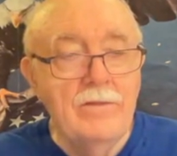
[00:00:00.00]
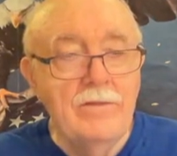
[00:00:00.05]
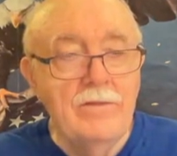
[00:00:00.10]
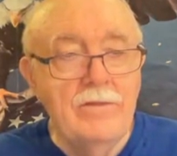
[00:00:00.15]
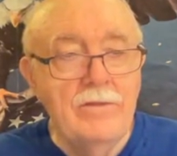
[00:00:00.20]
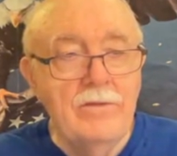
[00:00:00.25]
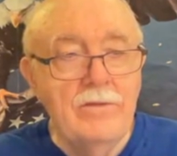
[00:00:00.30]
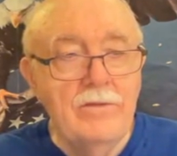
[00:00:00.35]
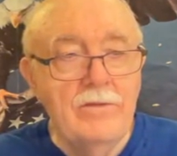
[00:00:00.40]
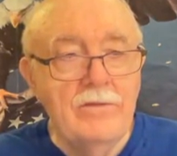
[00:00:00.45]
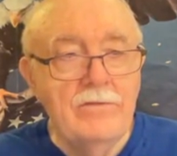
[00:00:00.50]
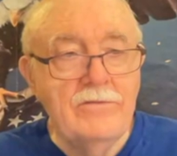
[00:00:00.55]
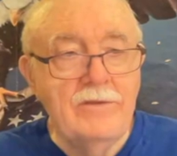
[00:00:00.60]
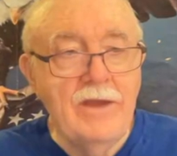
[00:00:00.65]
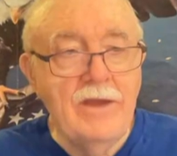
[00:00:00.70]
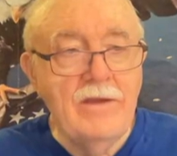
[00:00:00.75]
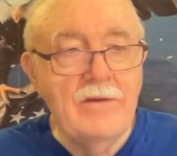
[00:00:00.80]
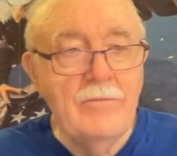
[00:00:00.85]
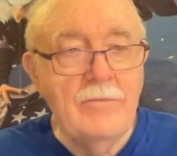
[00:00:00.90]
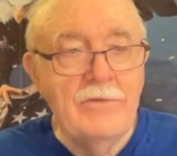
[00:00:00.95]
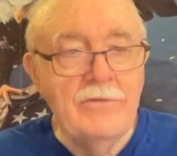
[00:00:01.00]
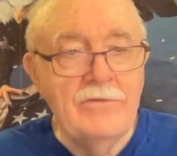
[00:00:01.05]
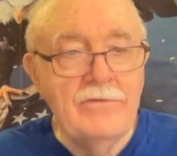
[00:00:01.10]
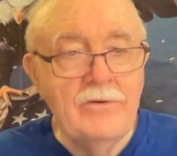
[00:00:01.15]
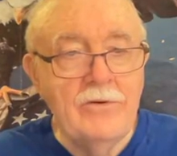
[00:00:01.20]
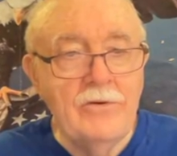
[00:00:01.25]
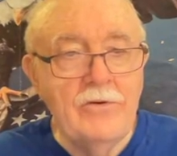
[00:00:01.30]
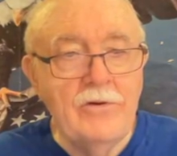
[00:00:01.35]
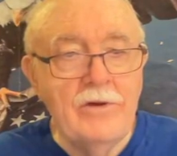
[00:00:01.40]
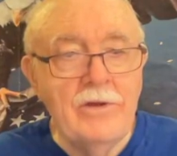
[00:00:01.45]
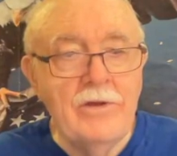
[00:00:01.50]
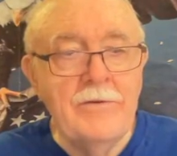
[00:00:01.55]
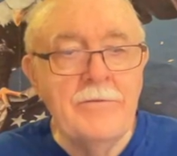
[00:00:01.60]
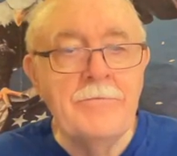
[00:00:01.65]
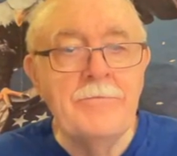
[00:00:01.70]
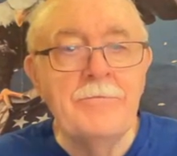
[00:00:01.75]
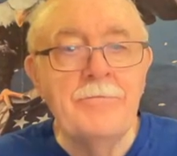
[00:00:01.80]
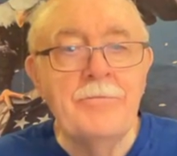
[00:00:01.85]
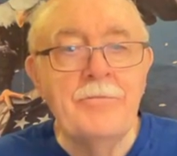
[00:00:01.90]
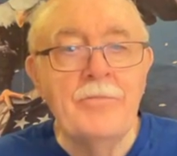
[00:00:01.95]
the state of Missouri
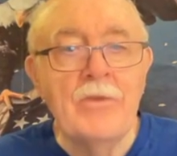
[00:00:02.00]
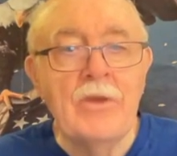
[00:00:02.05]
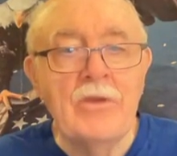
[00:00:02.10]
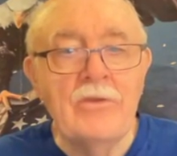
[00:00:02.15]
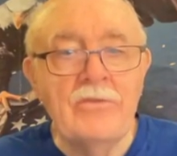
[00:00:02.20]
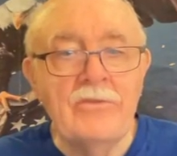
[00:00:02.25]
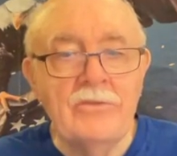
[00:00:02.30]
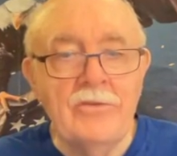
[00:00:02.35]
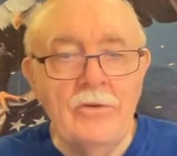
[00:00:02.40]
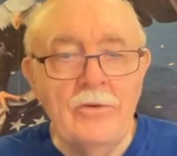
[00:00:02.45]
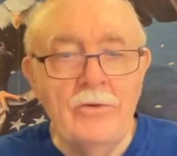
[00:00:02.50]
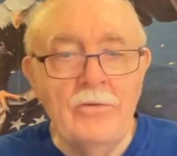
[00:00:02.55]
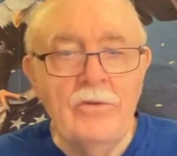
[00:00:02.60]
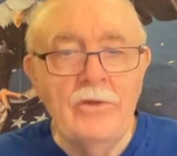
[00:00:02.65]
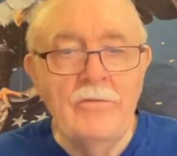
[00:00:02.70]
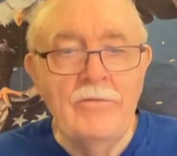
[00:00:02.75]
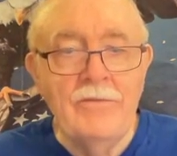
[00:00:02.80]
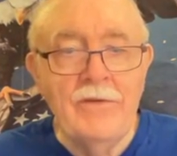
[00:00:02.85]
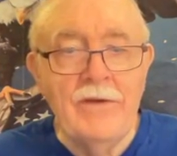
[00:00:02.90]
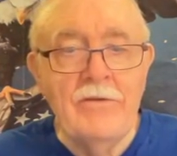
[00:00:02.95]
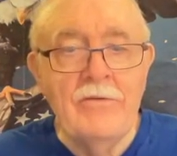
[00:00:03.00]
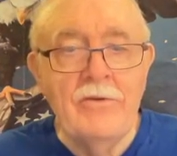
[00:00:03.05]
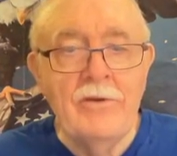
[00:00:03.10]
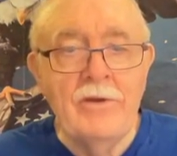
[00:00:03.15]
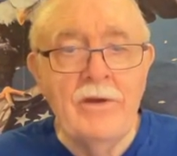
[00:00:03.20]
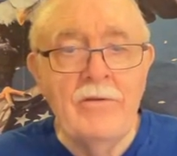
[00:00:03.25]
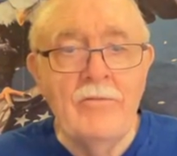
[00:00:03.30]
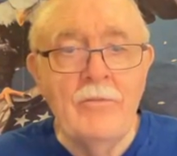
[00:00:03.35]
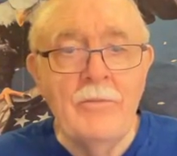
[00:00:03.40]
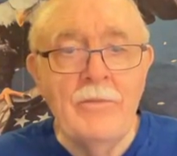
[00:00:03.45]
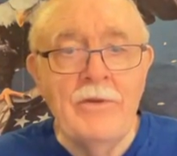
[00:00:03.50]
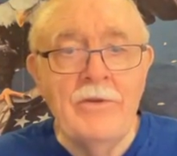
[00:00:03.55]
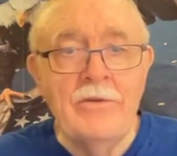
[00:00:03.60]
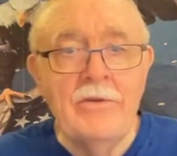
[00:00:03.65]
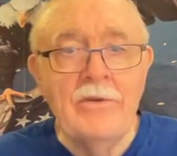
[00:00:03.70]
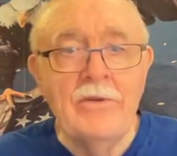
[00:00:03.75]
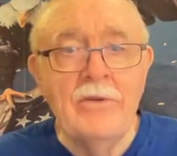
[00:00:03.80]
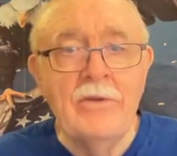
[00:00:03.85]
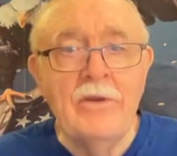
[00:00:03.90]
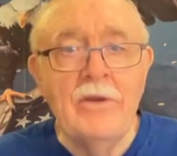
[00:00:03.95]
sued the federal government
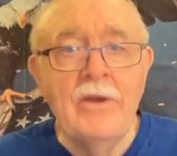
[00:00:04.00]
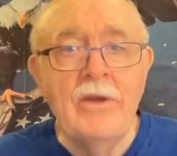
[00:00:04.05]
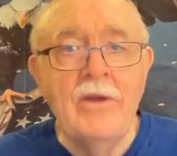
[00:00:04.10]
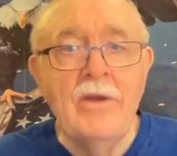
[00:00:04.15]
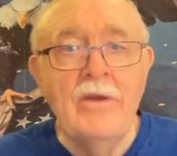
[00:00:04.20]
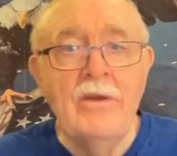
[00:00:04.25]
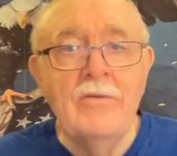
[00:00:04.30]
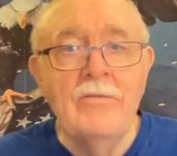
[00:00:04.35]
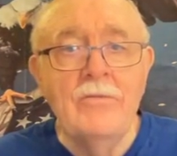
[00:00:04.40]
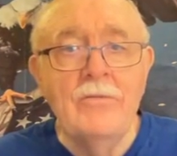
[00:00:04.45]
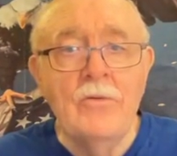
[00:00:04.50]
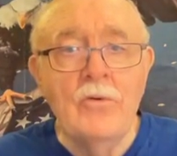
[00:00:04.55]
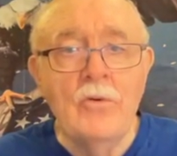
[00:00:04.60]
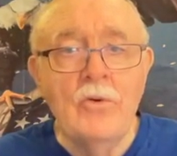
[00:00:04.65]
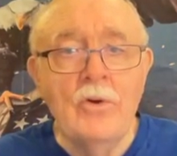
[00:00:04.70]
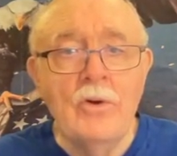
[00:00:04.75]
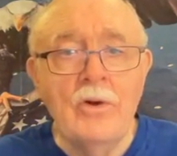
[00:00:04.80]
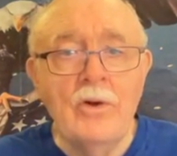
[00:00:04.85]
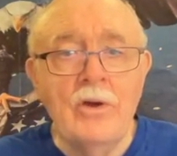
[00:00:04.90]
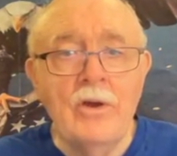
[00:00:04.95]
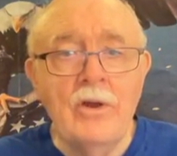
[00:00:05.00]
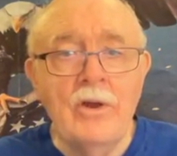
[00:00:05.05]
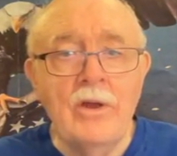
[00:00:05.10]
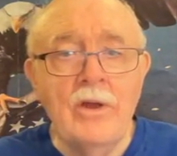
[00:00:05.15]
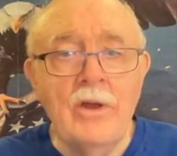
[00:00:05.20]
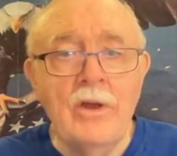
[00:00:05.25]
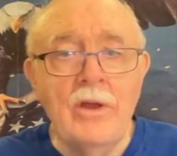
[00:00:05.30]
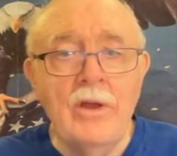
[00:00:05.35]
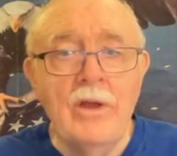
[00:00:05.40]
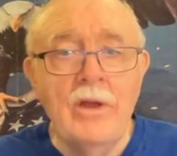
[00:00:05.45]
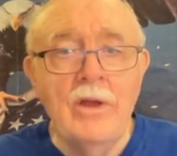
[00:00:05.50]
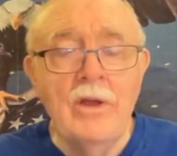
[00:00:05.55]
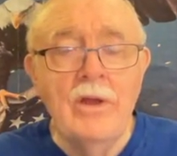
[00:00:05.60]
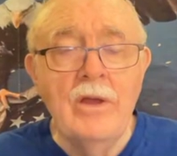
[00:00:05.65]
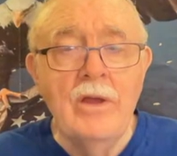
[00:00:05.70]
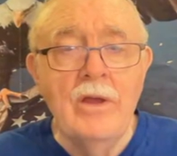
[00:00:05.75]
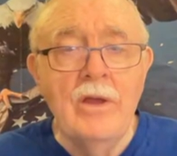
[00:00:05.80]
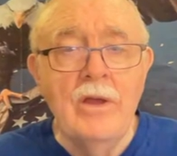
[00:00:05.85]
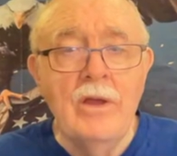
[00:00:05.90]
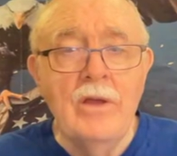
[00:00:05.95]
for
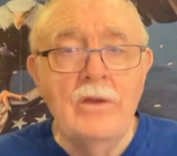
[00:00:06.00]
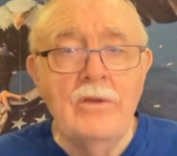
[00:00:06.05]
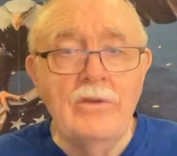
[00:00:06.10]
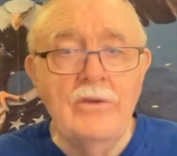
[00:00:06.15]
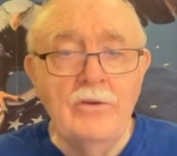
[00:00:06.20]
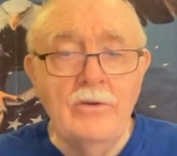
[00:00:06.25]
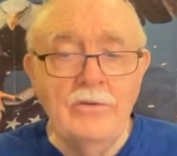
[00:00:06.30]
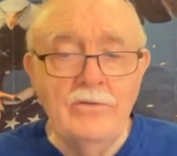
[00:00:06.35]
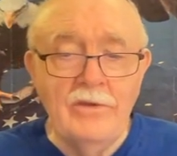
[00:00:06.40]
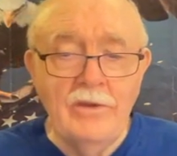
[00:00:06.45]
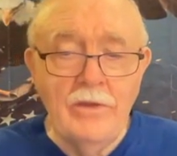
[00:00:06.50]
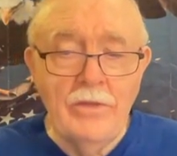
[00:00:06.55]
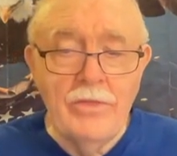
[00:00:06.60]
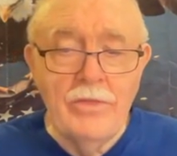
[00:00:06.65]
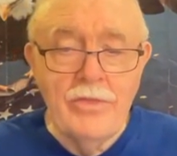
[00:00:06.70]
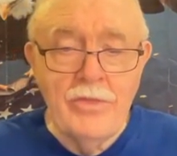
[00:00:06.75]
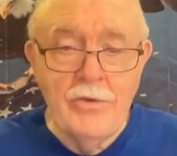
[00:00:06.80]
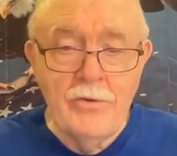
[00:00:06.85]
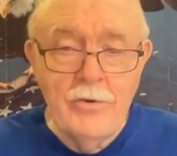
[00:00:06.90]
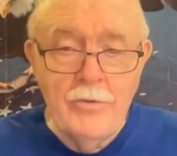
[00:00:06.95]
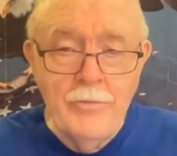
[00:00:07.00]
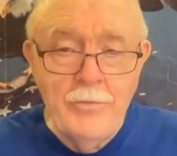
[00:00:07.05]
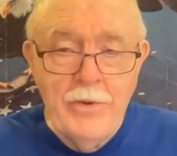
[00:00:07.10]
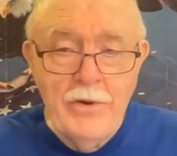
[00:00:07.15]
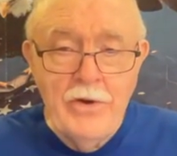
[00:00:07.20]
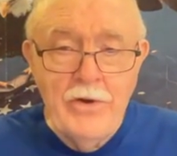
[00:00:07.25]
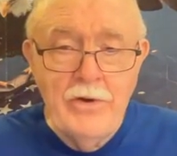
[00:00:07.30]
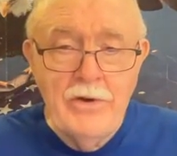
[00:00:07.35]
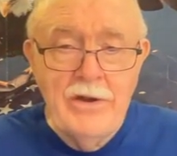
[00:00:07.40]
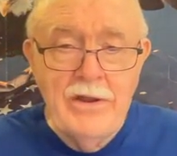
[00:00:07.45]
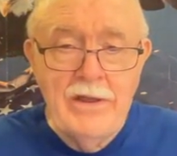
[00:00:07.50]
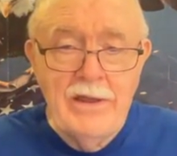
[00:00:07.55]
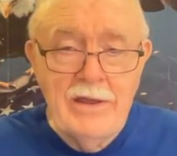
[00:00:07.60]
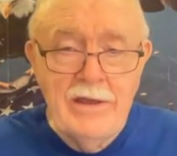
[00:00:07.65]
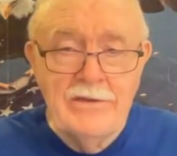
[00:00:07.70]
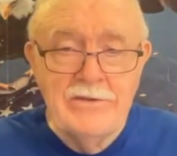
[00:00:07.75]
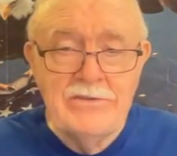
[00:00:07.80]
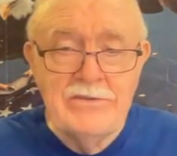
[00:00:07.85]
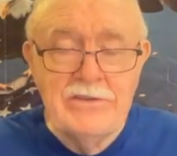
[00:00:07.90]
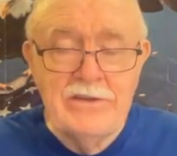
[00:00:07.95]
using third-party
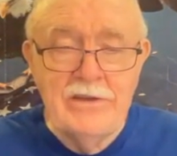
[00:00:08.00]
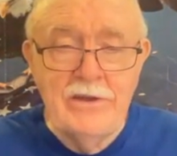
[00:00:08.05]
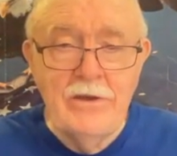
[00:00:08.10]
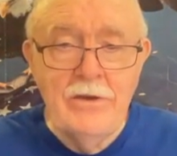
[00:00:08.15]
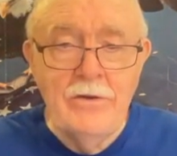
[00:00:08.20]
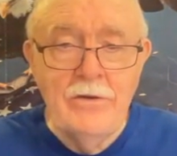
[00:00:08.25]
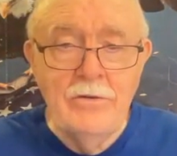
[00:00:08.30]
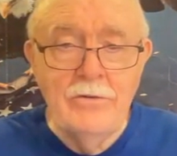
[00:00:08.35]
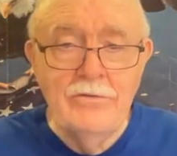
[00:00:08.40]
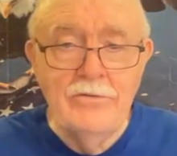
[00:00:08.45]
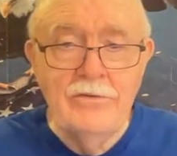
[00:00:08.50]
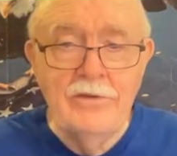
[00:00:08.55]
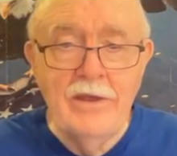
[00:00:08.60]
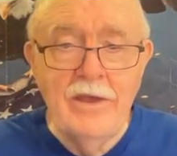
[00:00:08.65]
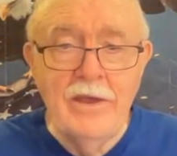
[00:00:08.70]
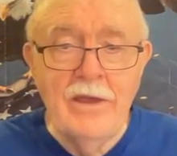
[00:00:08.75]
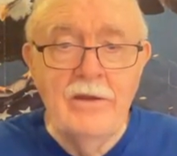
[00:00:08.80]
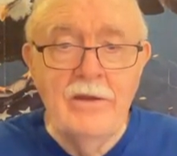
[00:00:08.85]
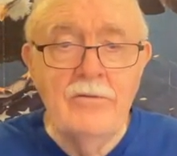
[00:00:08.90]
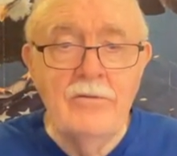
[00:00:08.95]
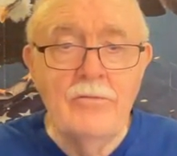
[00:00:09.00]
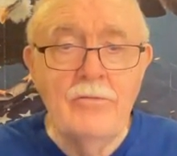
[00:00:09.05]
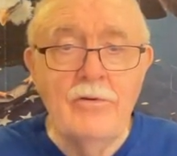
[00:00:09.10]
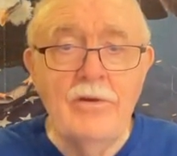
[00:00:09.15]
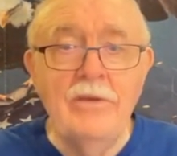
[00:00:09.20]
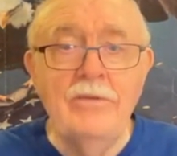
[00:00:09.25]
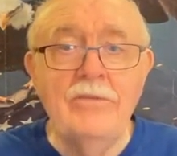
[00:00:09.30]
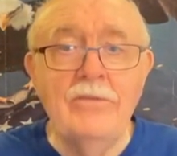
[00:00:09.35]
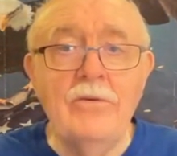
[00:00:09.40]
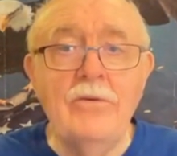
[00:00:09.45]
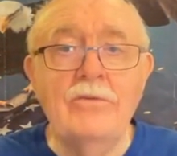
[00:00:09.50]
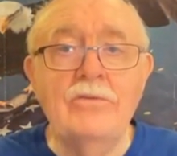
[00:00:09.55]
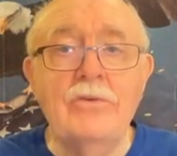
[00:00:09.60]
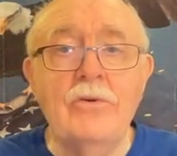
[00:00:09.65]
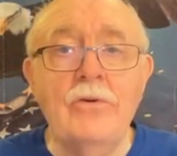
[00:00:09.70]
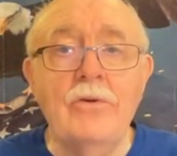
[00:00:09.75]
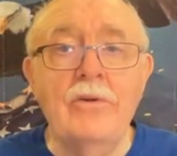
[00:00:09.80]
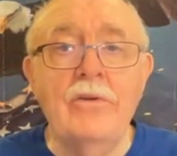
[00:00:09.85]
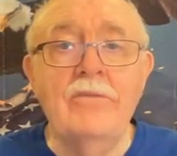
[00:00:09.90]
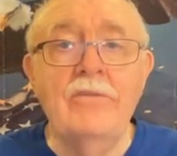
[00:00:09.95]
NGOs and research
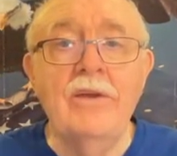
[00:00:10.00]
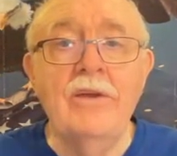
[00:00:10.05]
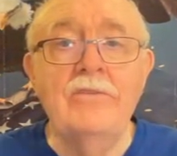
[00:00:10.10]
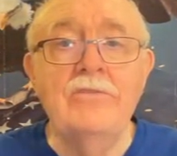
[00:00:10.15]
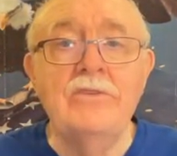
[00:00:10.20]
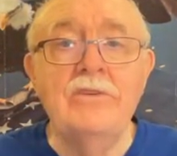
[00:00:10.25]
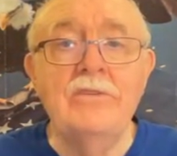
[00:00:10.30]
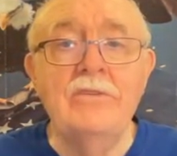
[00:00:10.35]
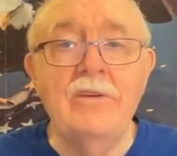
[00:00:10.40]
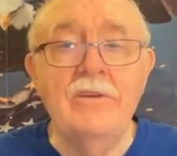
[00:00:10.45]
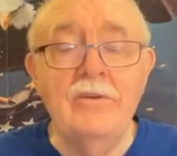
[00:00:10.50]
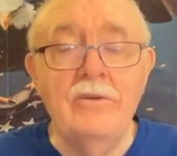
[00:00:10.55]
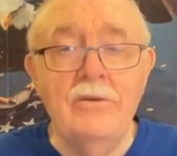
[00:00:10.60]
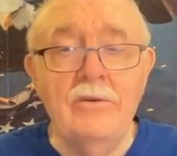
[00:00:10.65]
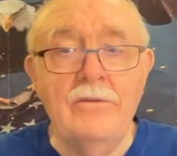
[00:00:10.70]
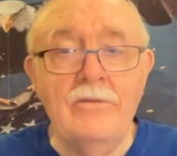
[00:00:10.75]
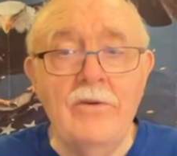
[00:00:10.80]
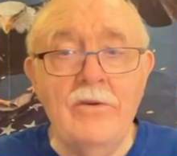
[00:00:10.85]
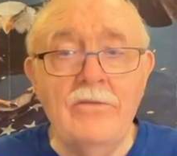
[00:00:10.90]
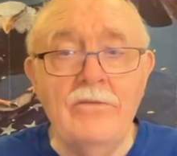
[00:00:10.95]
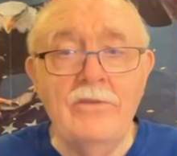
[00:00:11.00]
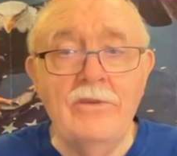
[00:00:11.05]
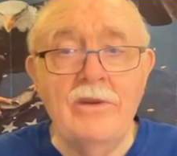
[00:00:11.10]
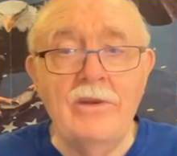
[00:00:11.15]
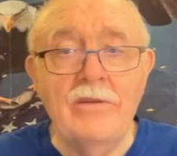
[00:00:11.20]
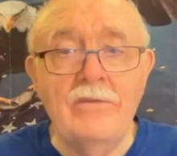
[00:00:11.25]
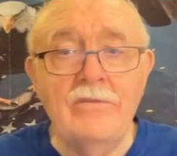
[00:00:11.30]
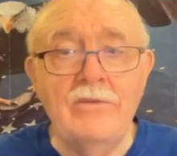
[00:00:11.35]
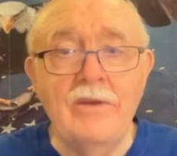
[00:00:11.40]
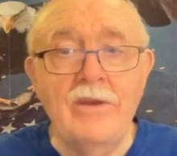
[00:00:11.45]
organizations at universities